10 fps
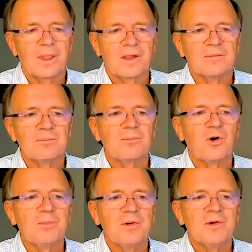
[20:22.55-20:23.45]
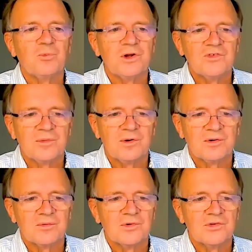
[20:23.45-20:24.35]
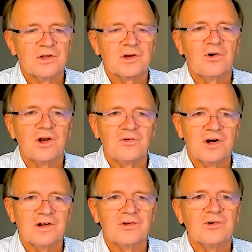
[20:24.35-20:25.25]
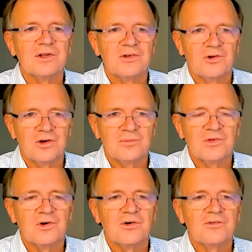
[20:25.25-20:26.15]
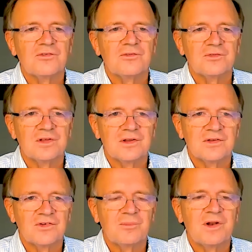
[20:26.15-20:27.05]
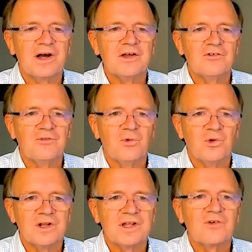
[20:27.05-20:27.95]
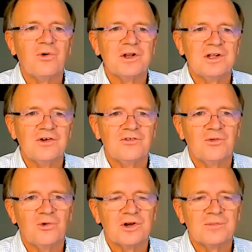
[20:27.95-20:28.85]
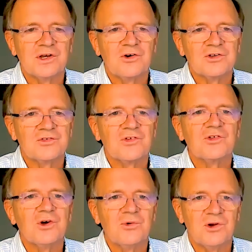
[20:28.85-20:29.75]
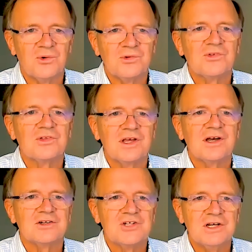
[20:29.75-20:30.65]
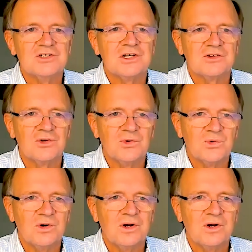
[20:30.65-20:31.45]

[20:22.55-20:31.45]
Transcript: a problem in principle with the Colorado in terms of the supply of water, the quantity of water, because of the snow loads. They are changing too.